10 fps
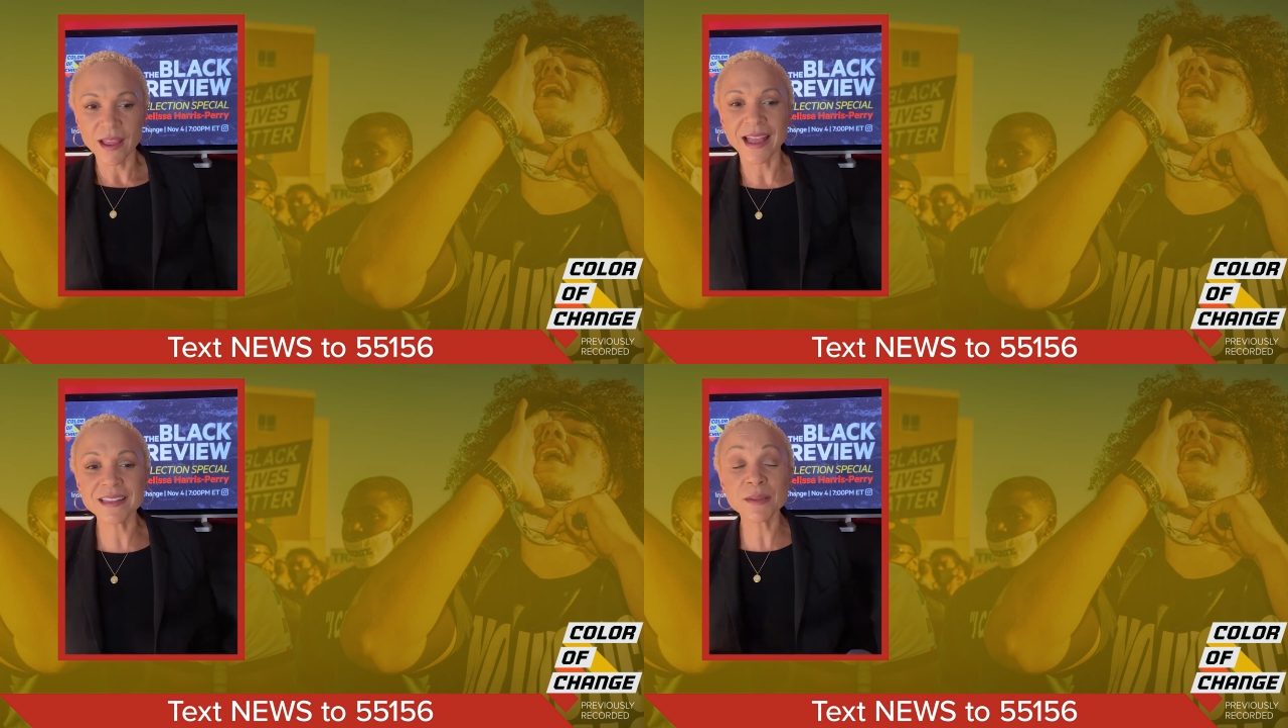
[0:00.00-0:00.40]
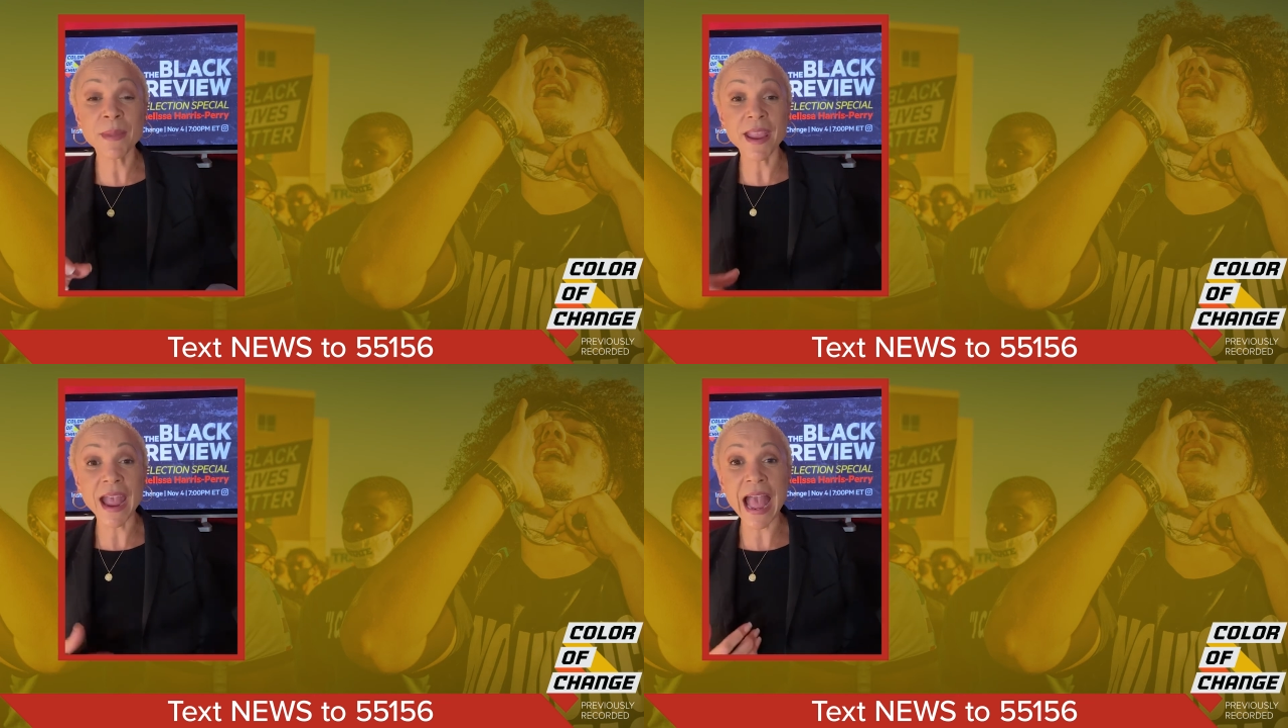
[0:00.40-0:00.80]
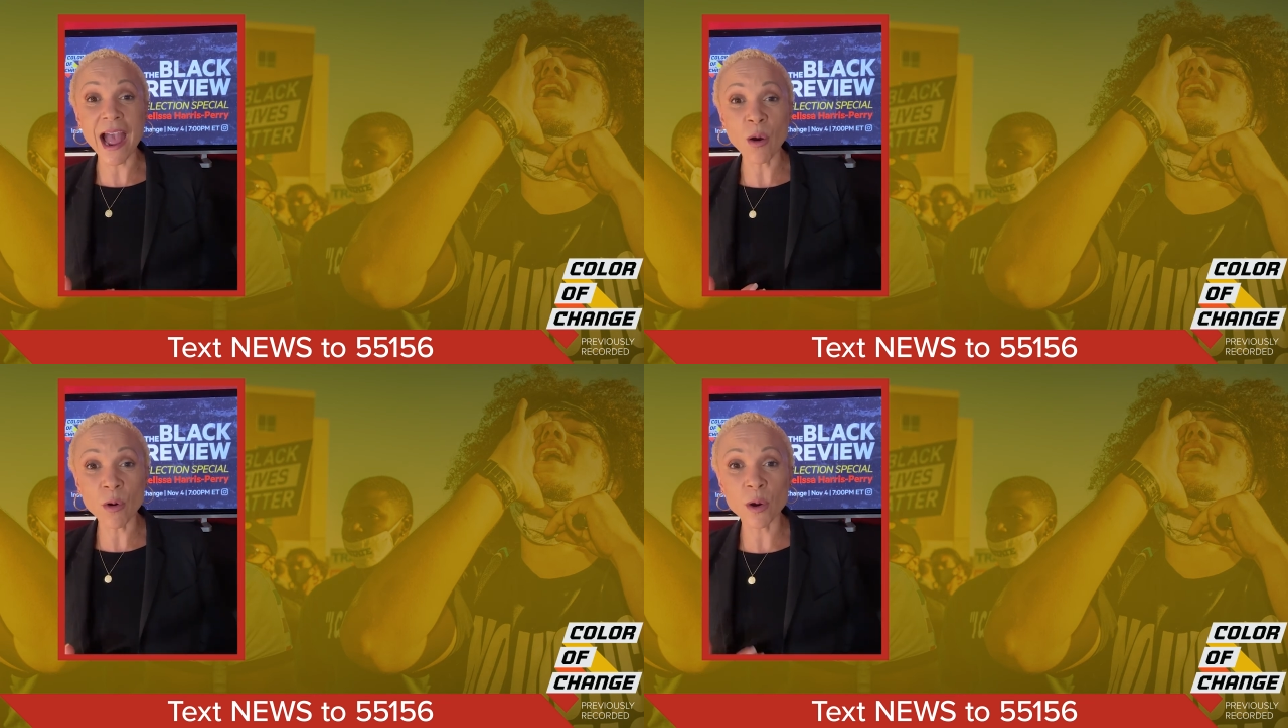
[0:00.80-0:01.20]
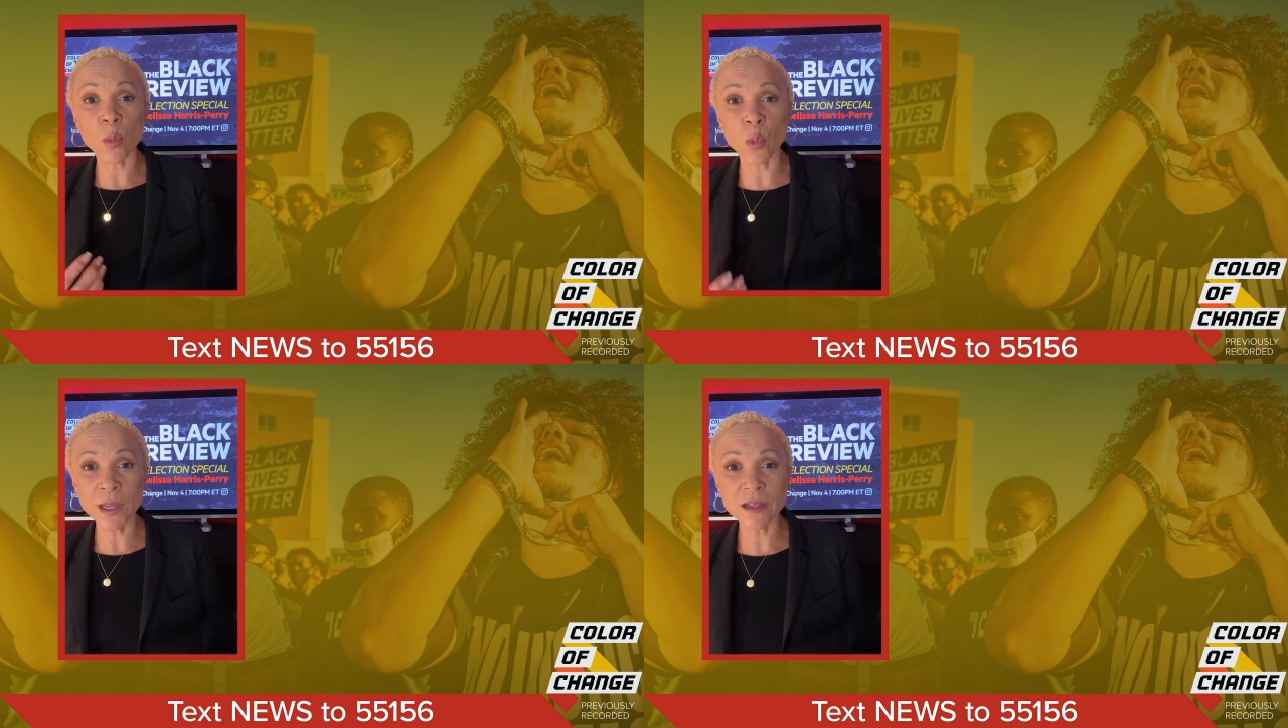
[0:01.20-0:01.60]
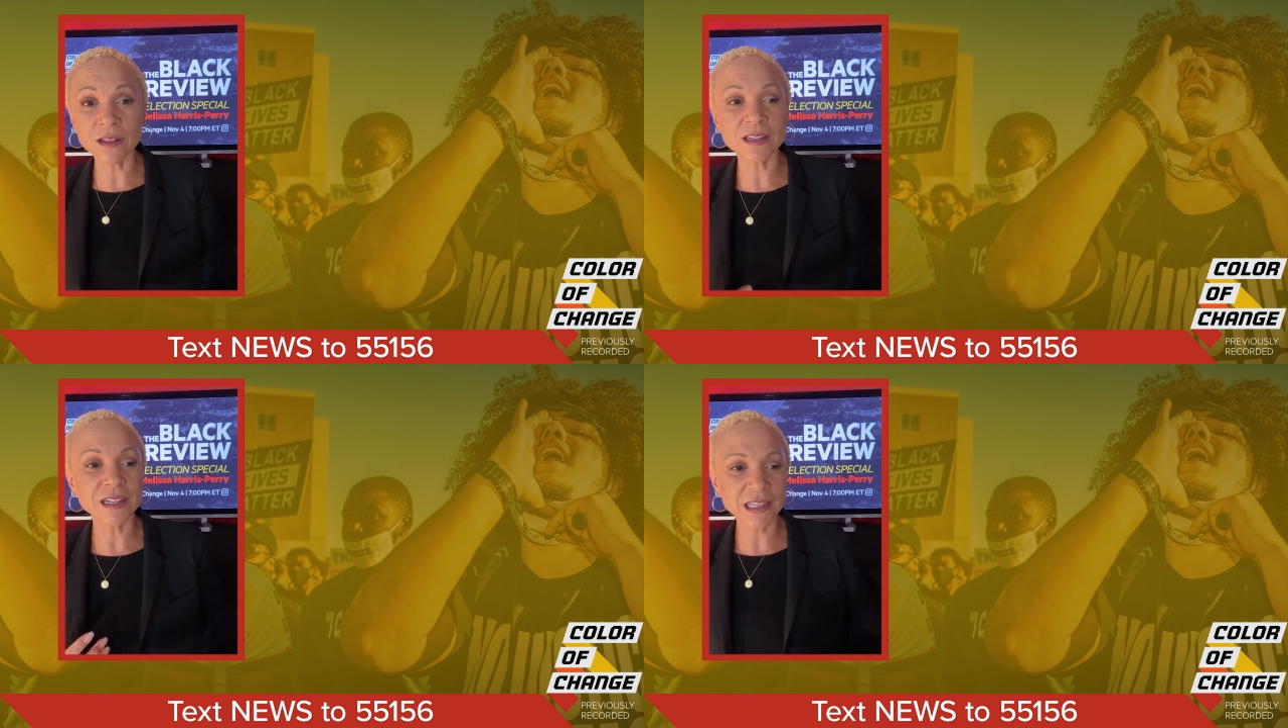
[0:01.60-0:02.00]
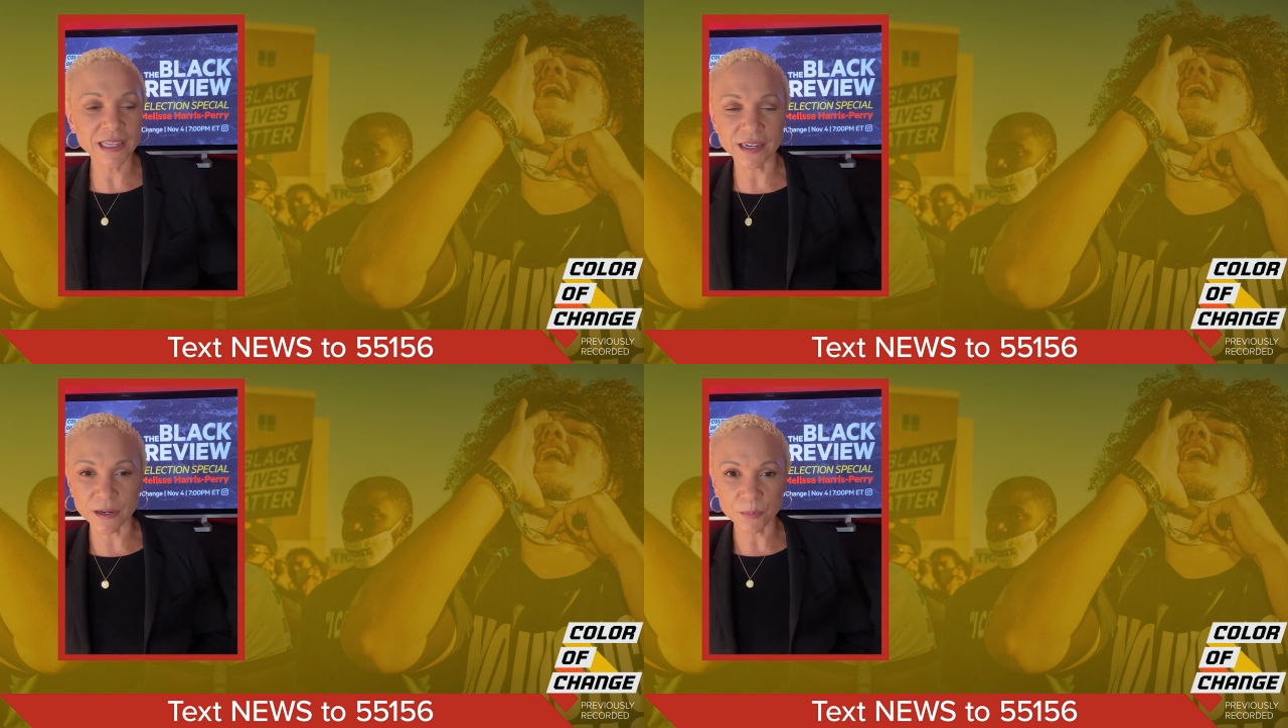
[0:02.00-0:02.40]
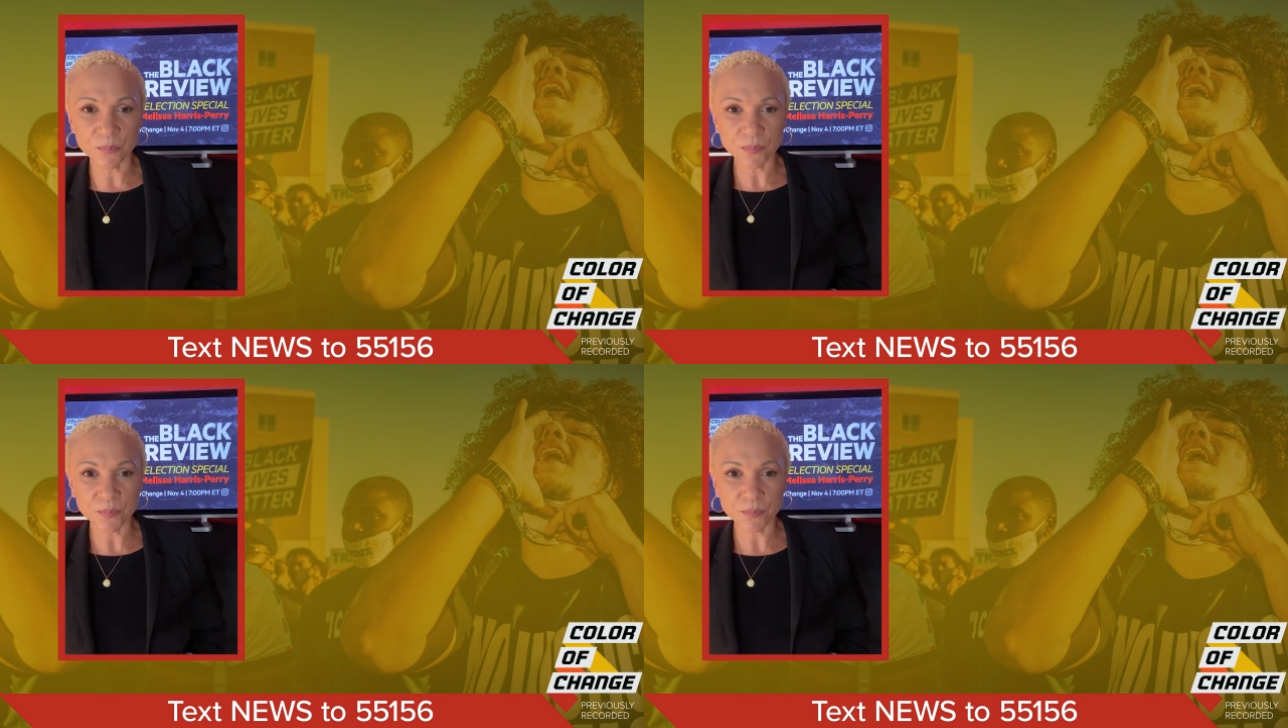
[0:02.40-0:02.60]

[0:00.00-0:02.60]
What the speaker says: and to make our will clear.